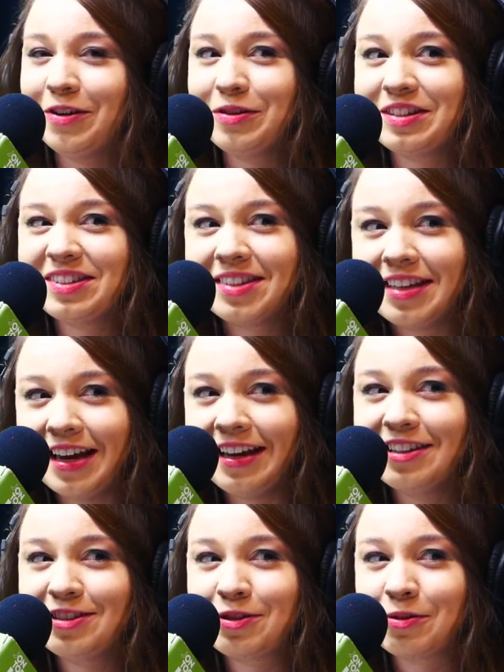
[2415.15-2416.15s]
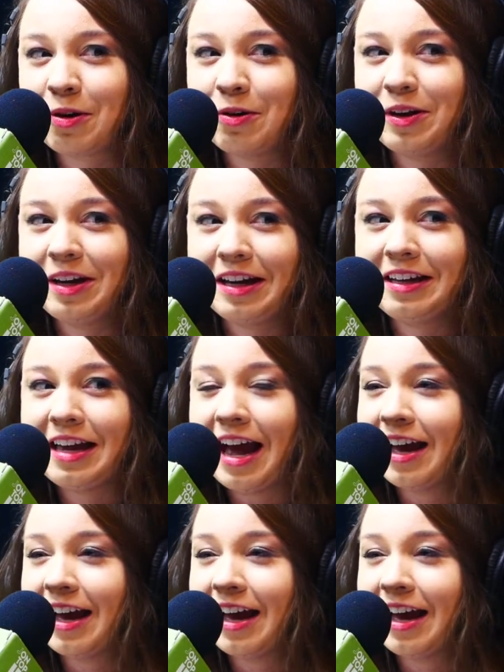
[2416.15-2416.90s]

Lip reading: This thing is growing. Yeah.